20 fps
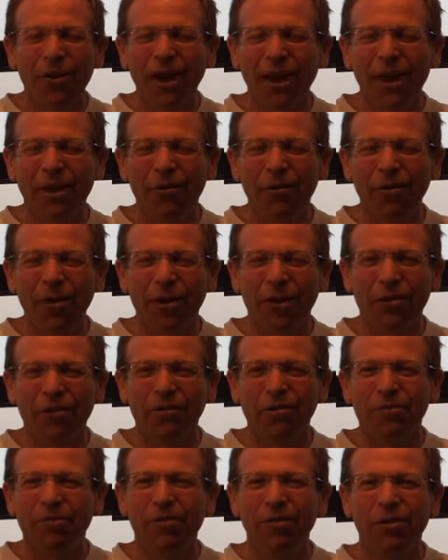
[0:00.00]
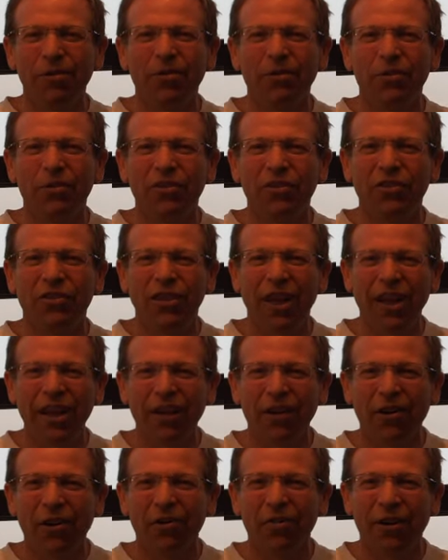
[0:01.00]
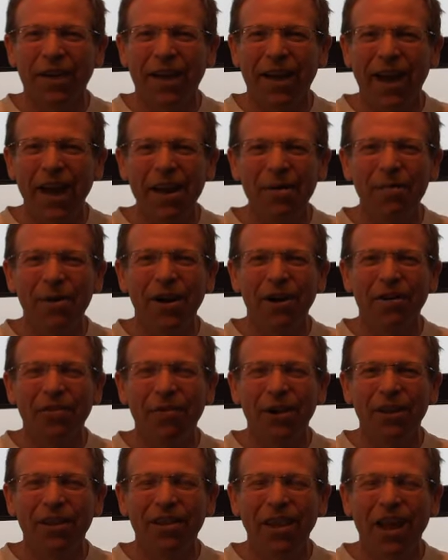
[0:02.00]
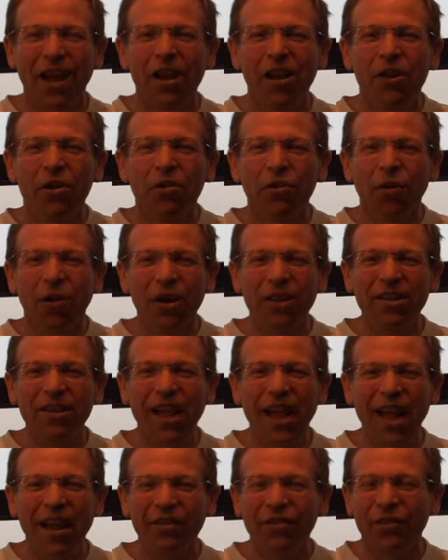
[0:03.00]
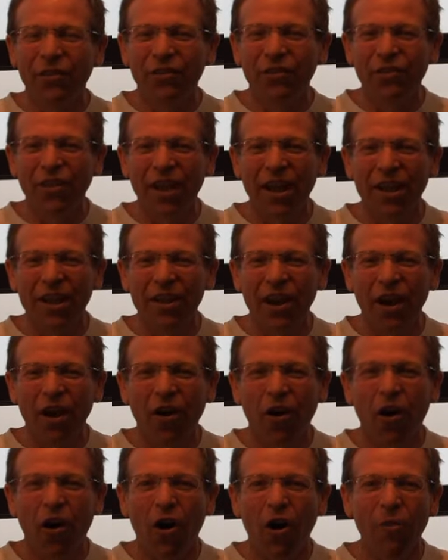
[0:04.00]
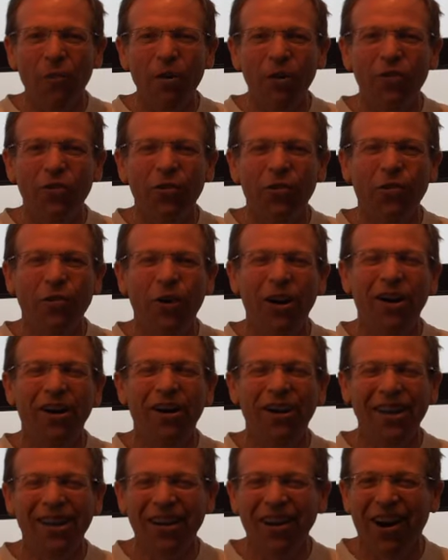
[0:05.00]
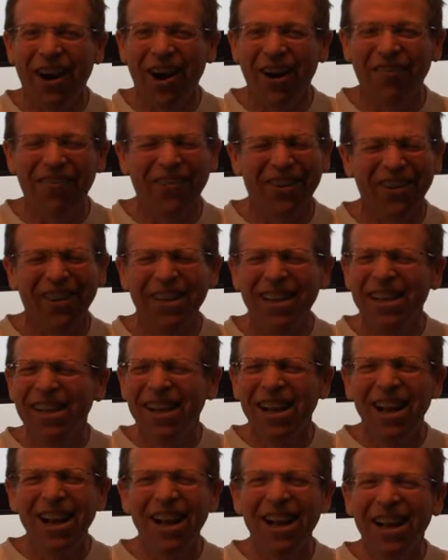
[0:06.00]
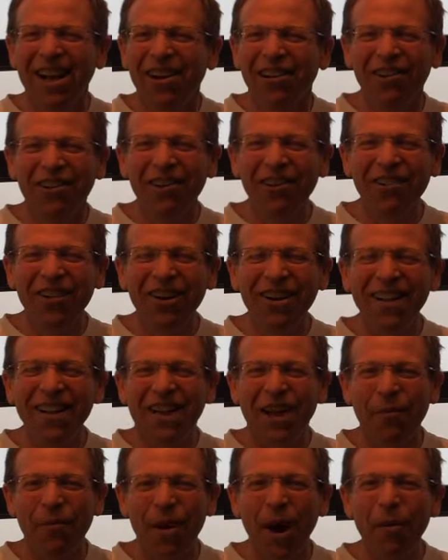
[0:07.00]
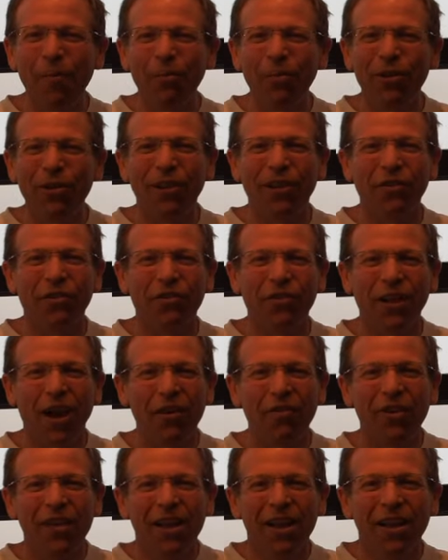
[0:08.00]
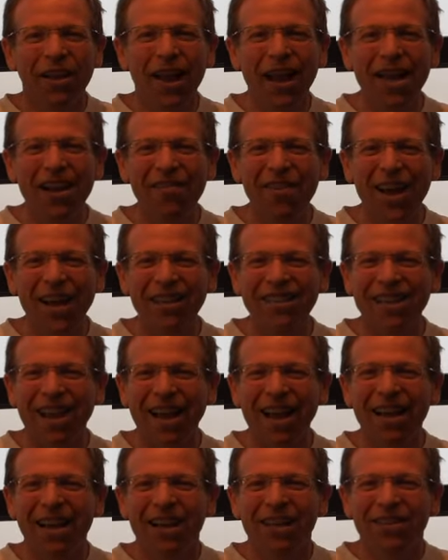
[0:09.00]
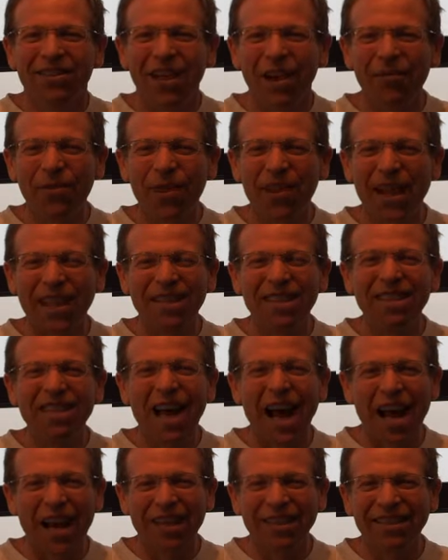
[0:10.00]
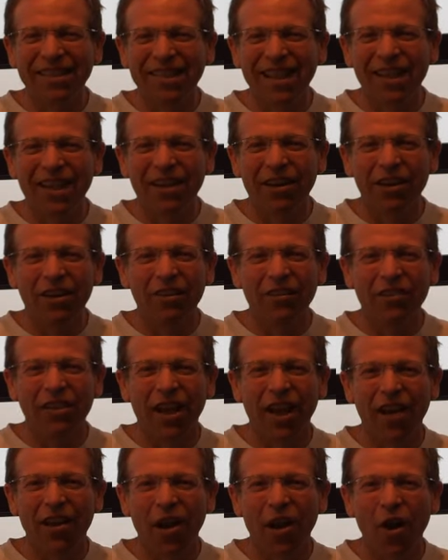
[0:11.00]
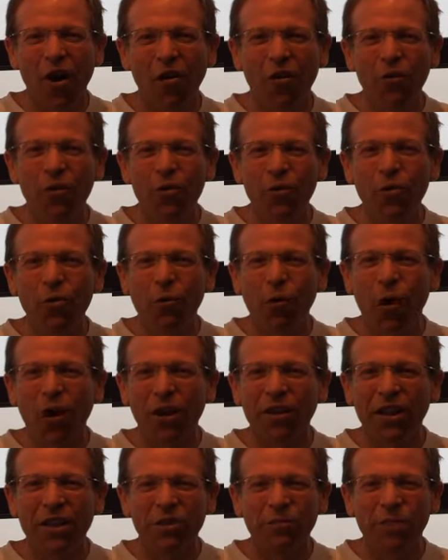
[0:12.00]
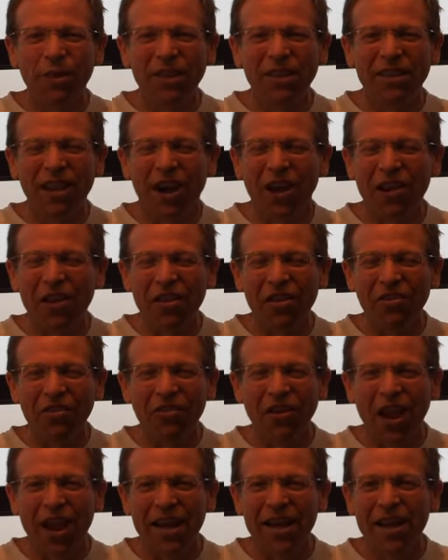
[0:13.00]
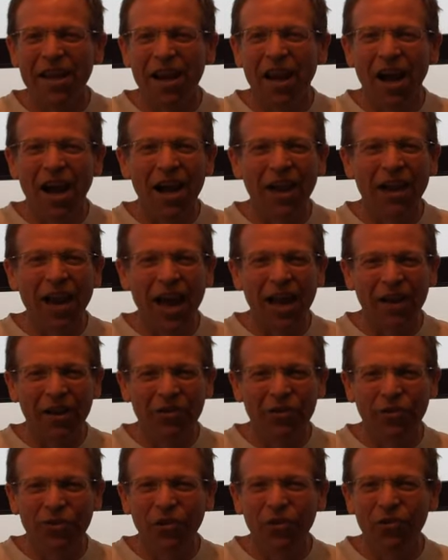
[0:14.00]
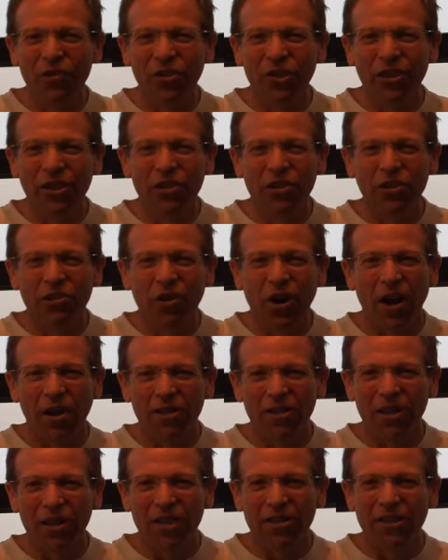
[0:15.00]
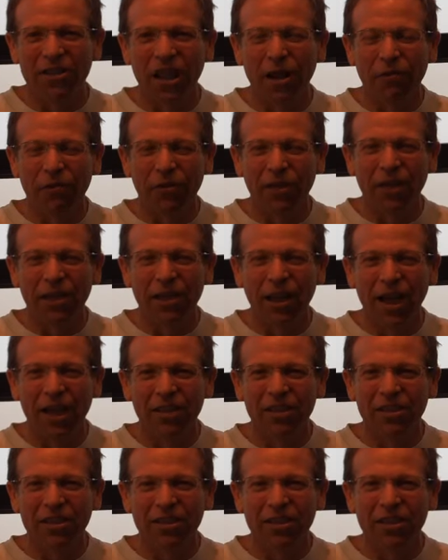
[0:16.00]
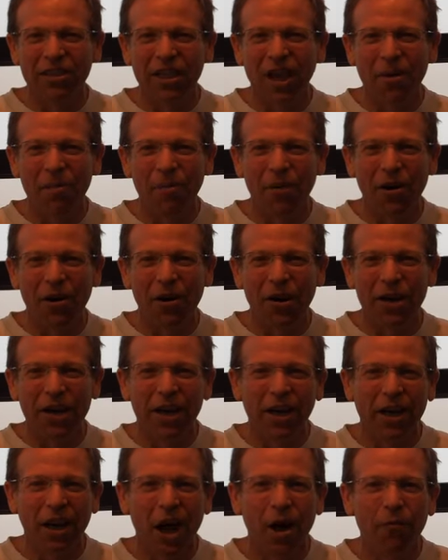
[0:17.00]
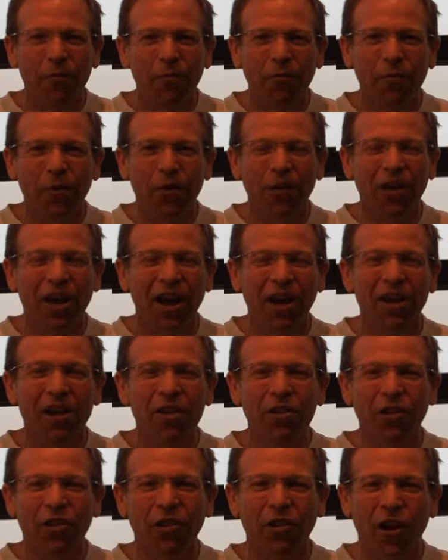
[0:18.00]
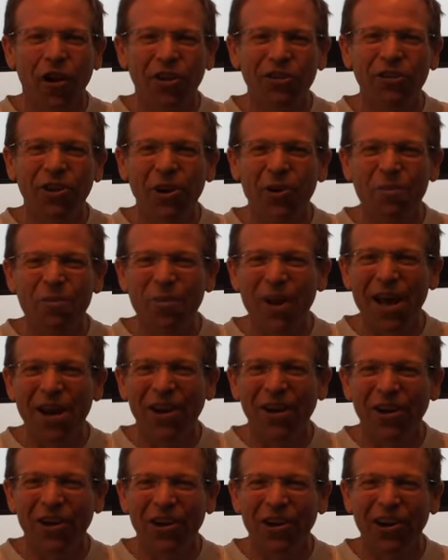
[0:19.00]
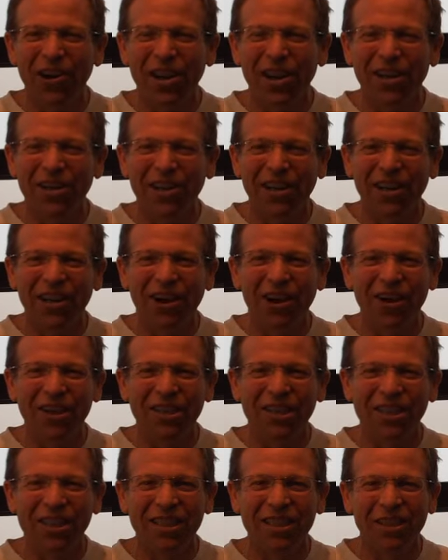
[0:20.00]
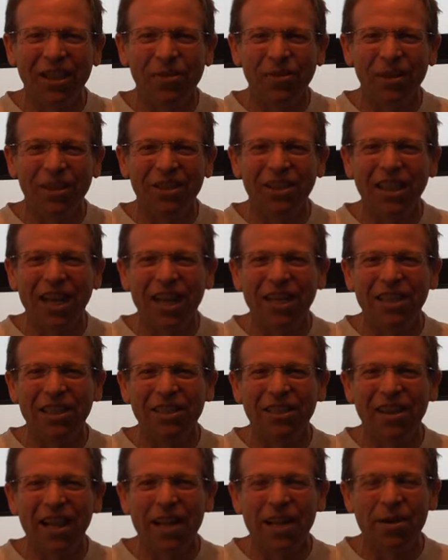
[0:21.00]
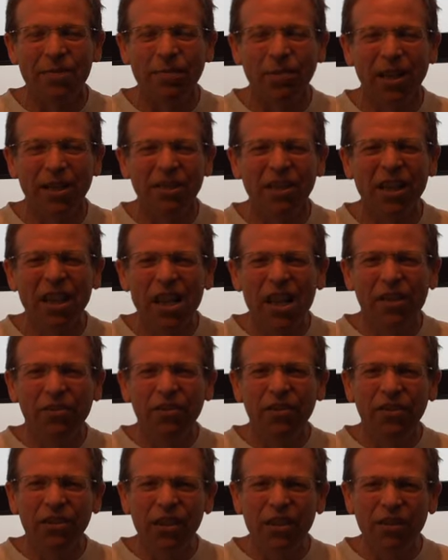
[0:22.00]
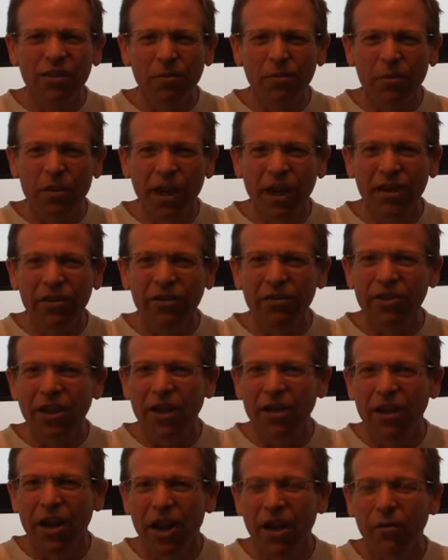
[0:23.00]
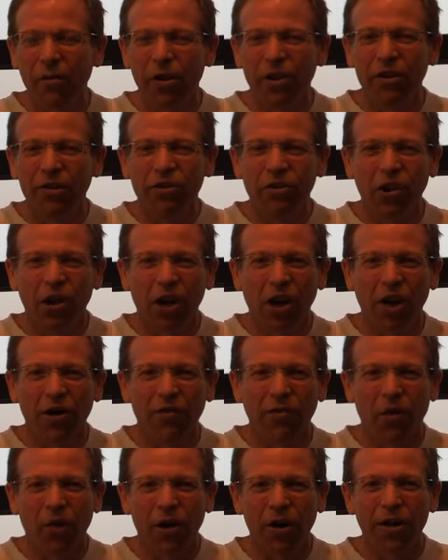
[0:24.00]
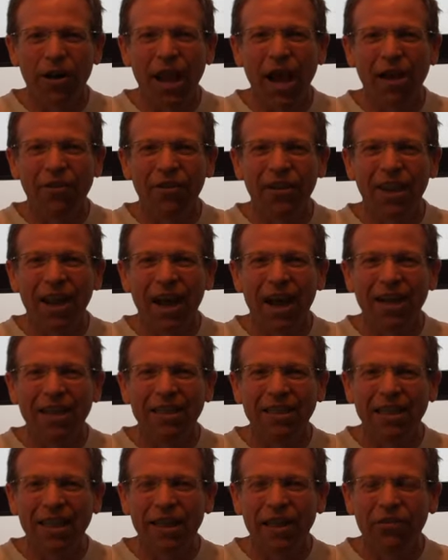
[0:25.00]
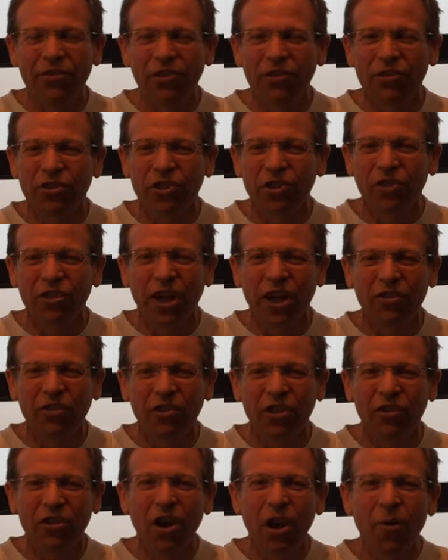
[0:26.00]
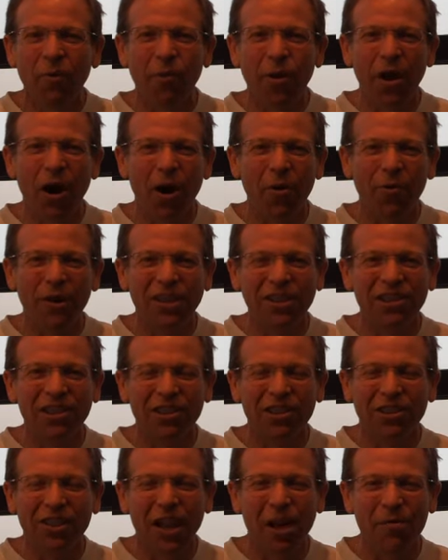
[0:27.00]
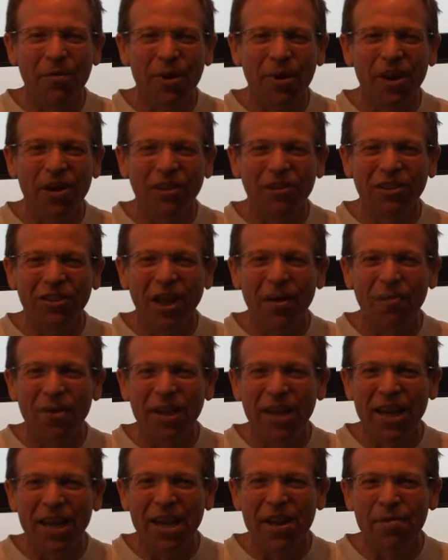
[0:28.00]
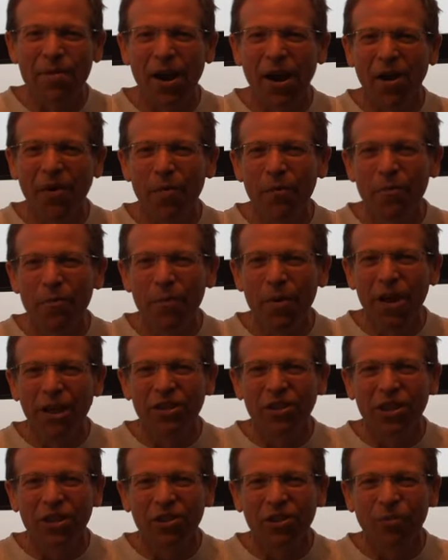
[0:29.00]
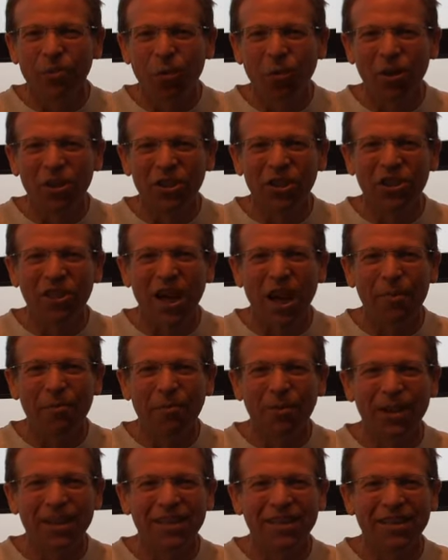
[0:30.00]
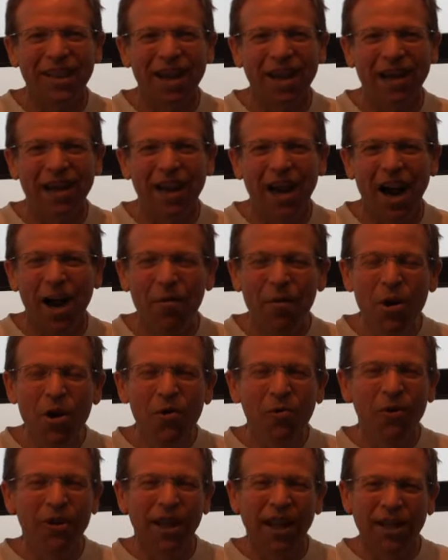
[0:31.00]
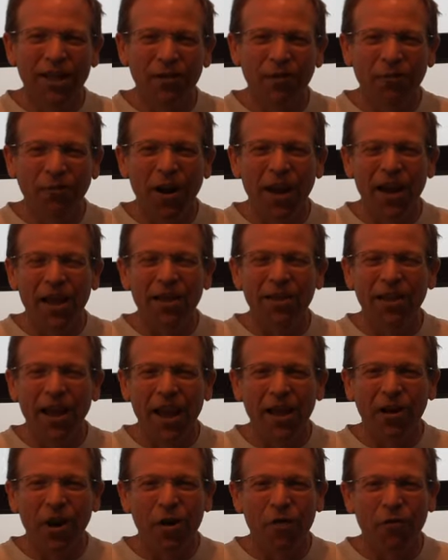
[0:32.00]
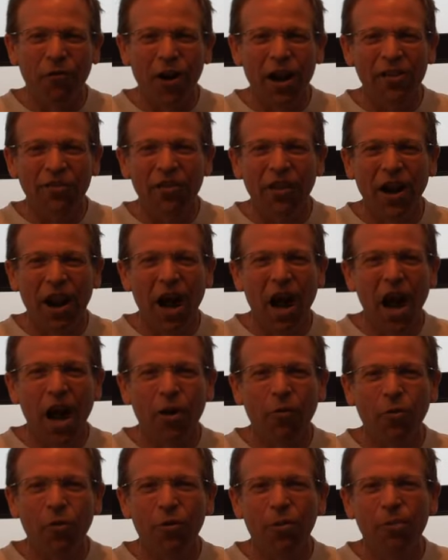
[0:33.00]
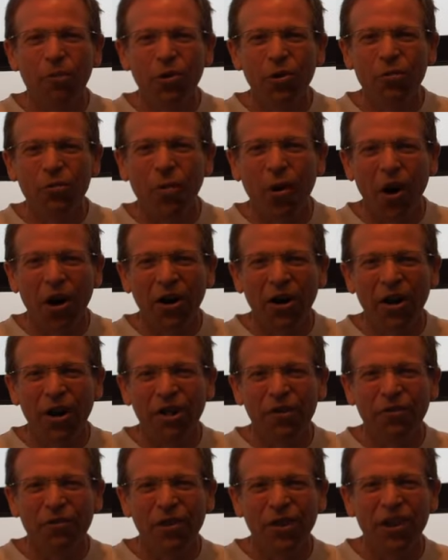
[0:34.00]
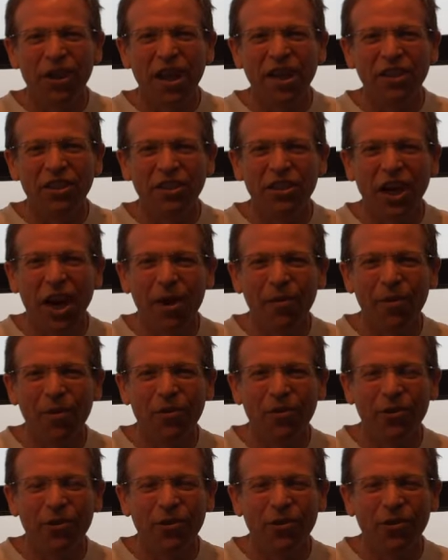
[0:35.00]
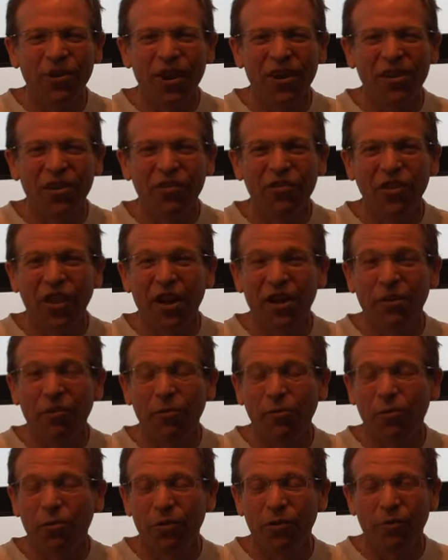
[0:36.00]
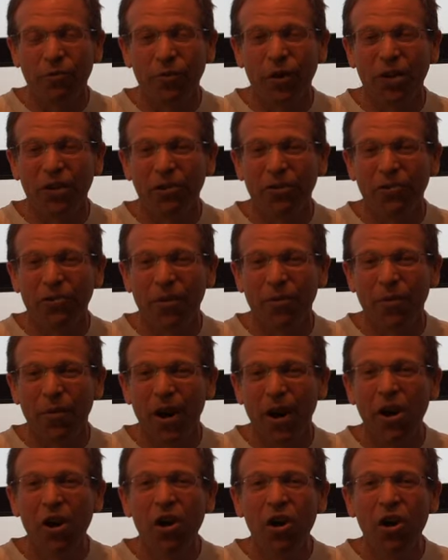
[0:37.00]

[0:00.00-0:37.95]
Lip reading: got a real stinker of a game here with North Texas and Army squaring off. Where do they come up with this stuff? In any event, something that's not a stinker is all the new work that's being done on the site. Gotta excuse the construction. It's definitely just a temporary hiccup for the long-term better good, and you can already see some of the changes taking place. You see some changes that you're not really sure of, or you have any ideas or suggestions, by all means, just let me know. Send me an email, mitch@sportschatplace.com. We'd like to thank our friends at Aqua Blue Marketing for the nice job that they're doing on the site, and really some